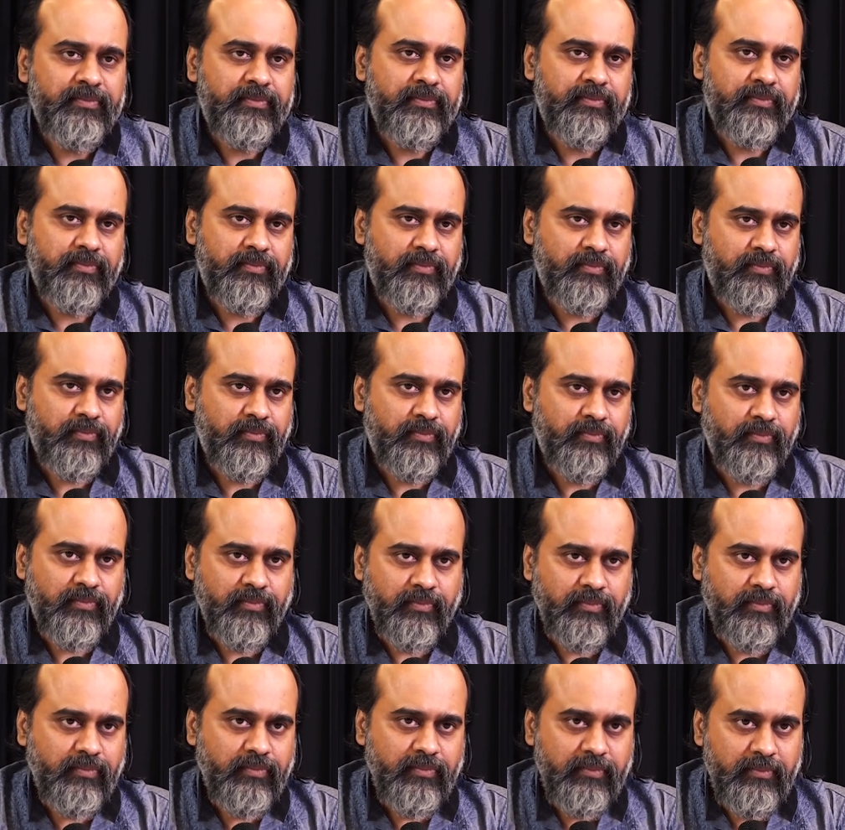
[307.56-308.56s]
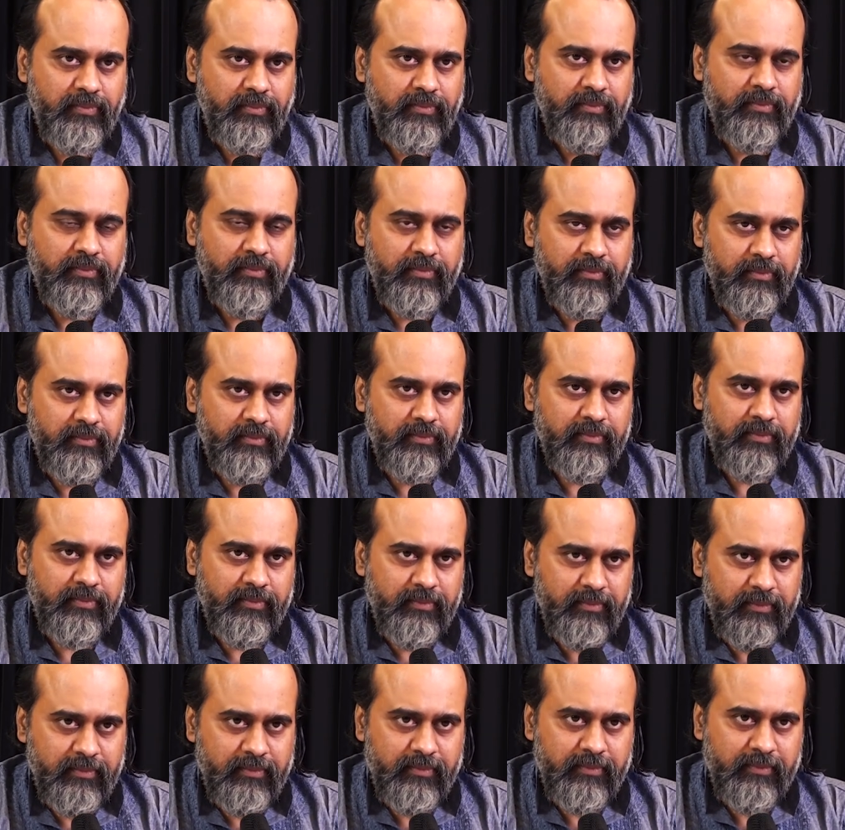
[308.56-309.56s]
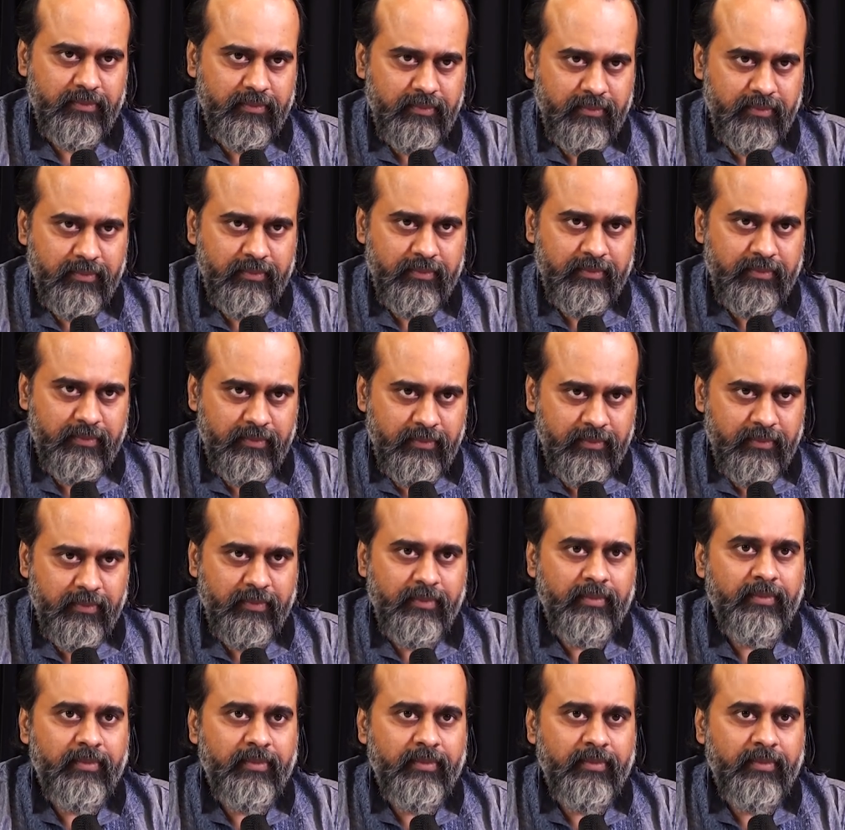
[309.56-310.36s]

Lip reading: Nobody speaks.